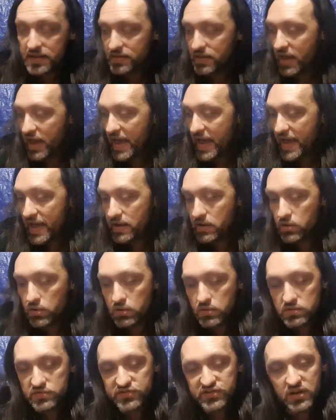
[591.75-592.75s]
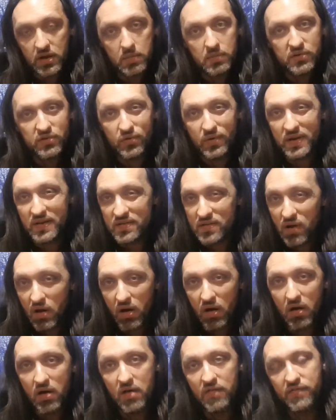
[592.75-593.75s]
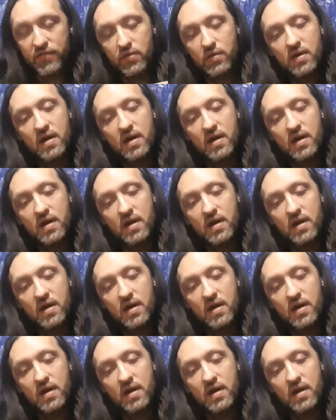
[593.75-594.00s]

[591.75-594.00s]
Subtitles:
The handle geometry is off.